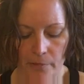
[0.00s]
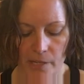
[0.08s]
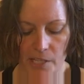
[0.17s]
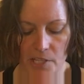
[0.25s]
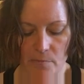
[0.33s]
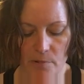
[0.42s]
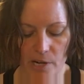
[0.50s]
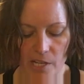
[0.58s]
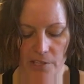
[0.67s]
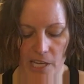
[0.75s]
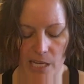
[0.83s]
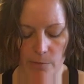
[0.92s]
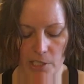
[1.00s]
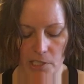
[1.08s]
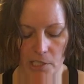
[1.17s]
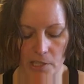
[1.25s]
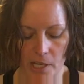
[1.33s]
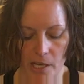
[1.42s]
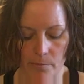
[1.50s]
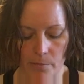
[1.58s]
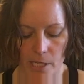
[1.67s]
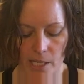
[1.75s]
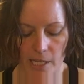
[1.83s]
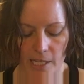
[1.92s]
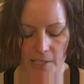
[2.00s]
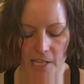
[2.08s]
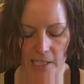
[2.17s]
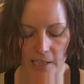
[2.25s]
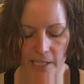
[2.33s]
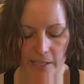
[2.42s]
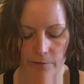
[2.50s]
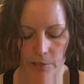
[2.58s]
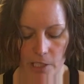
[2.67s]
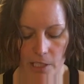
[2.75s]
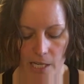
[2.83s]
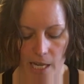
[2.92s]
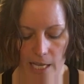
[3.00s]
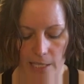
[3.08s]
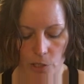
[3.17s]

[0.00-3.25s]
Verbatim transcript: and the breath came into them, and they lived and